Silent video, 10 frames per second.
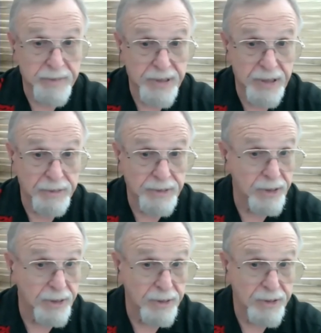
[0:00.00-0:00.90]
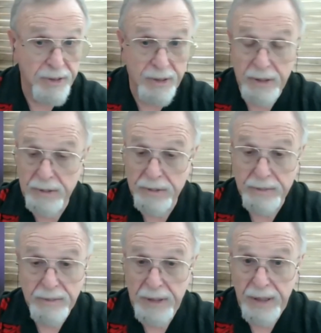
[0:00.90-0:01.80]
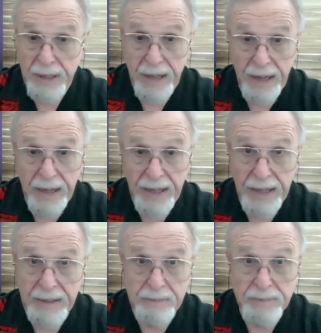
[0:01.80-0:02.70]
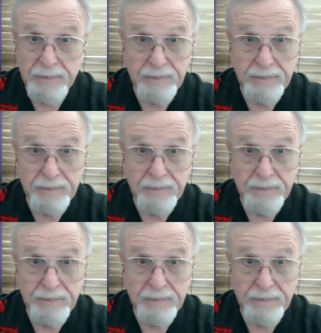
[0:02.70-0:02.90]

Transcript: himself too. So I,